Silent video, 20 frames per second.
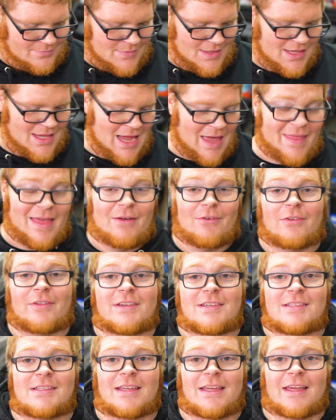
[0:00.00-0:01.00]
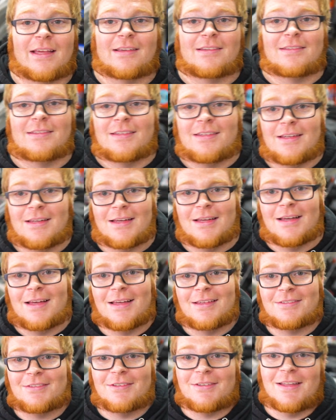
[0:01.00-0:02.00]
yeah, that really stinks.
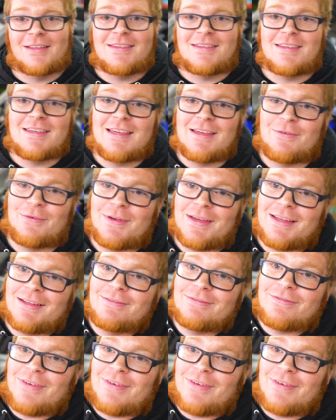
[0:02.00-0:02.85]
So let's see if we can